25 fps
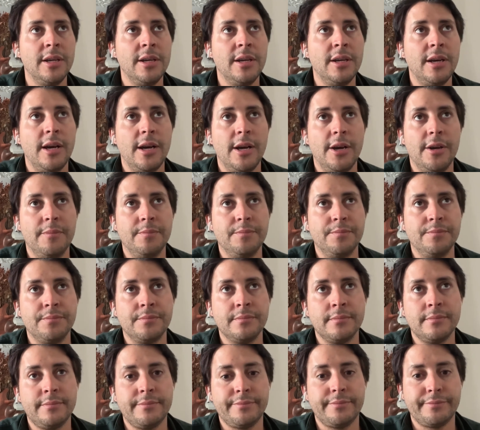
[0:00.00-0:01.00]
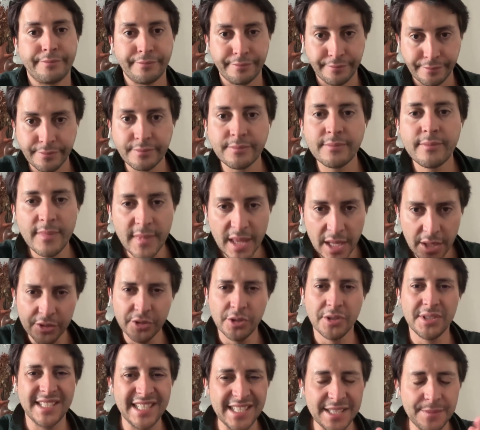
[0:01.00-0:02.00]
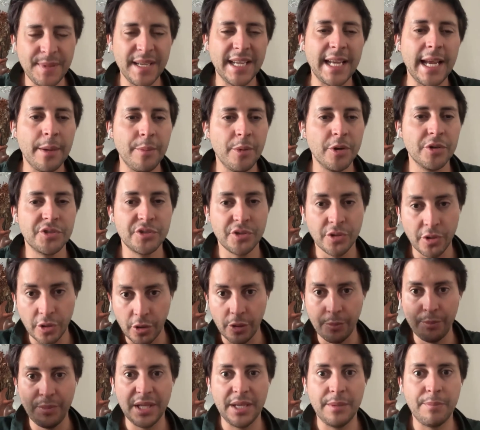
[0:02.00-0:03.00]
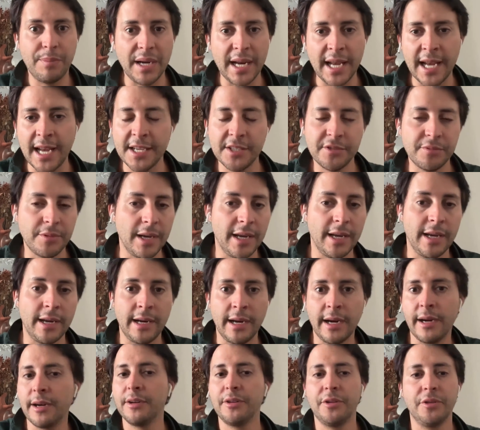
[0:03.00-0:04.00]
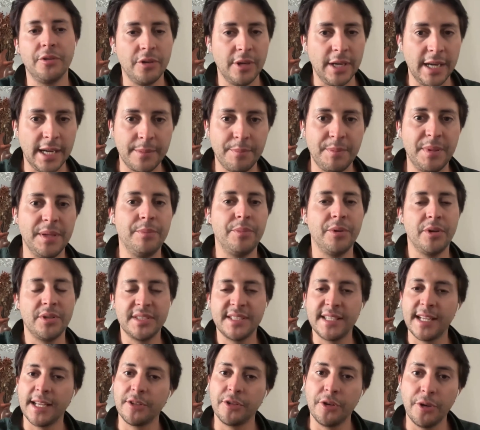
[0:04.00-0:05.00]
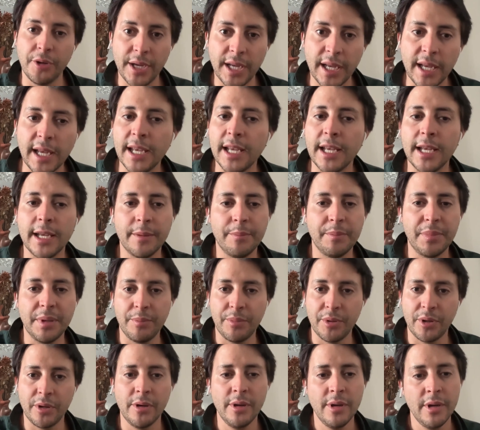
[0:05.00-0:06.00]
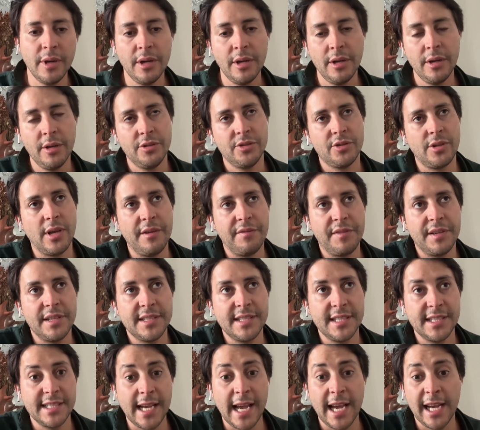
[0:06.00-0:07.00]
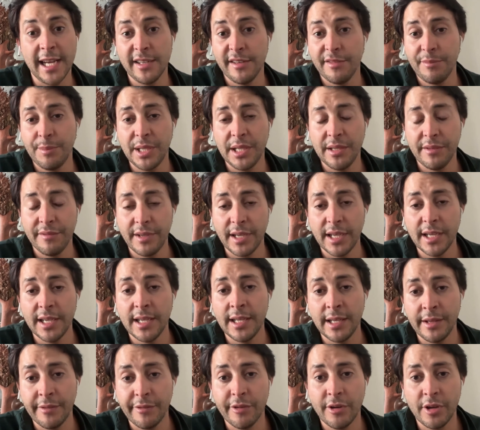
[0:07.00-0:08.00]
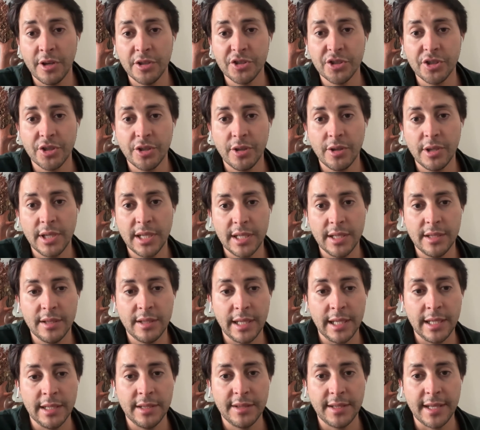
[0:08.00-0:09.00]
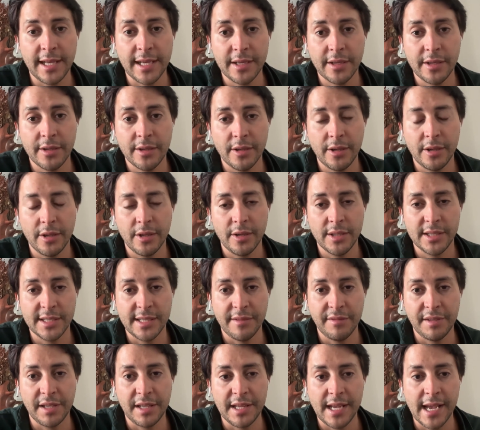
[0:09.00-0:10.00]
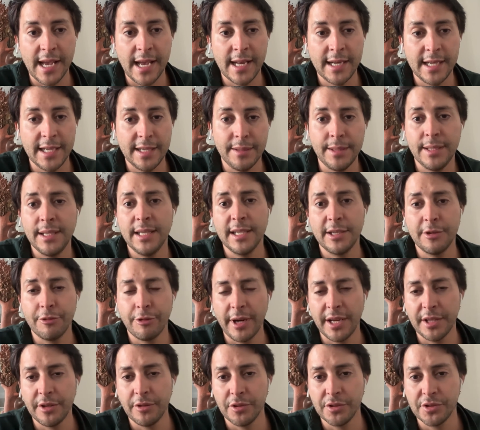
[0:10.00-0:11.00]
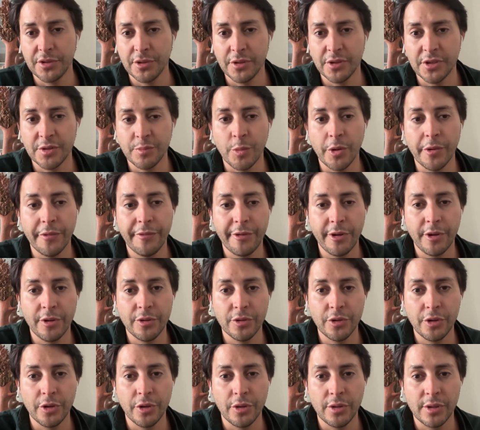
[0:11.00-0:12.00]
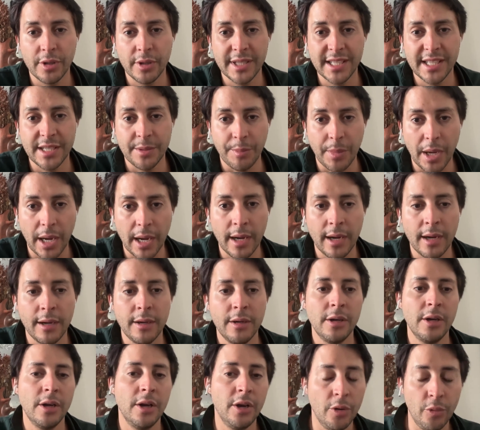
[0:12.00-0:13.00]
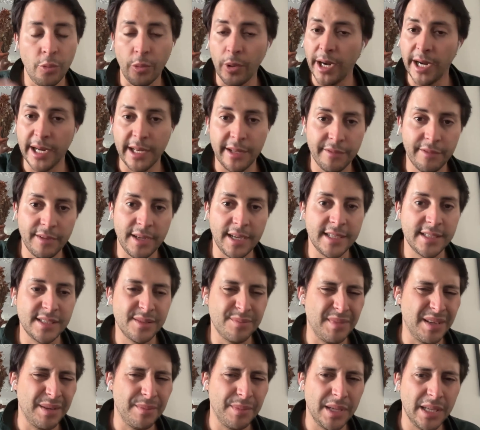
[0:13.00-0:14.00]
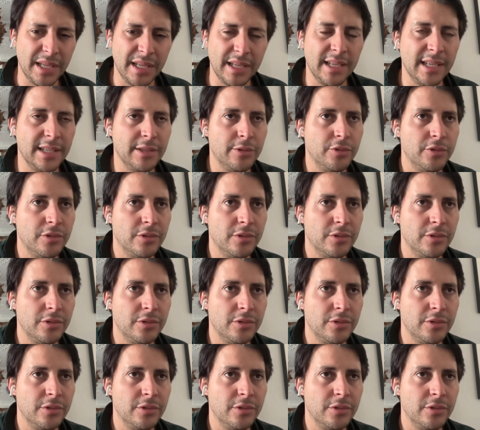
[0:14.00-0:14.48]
So this became also a big place where, like people start going, So I think this guy have been very influential in tech, Xavier Niel. He created also a small fund called Kima, where I invest, maybe